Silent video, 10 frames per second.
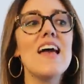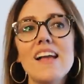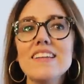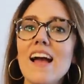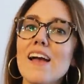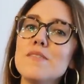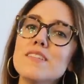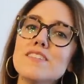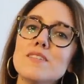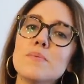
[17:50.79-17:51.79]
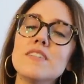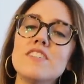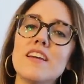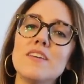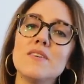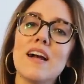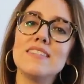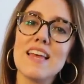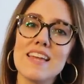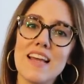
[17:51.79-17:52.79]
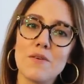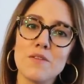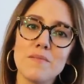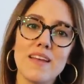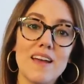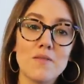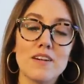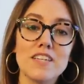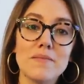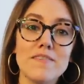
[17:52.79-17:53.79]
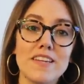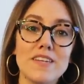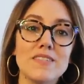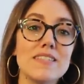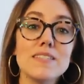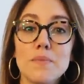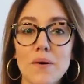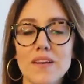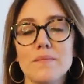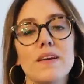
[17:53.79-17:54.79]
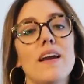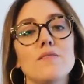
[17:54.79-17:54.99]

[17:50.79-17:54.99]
And yeah, I really just appreciate you guys hanging out with me and watching my videos and supporting me.